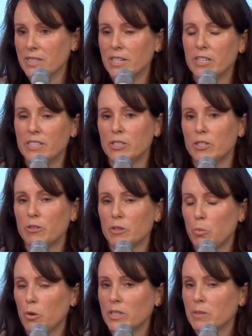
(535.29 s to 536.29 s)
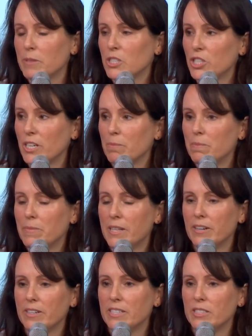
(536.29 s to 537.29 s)
There is no sportsmanship.
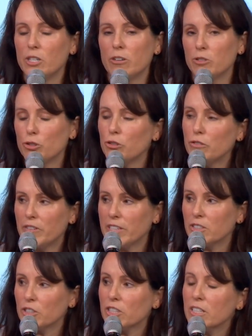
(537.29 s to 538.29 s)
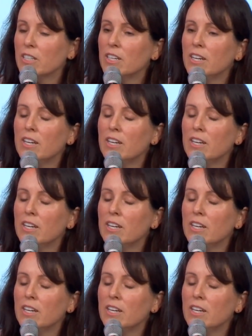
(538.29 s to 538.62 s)
There is no true victor.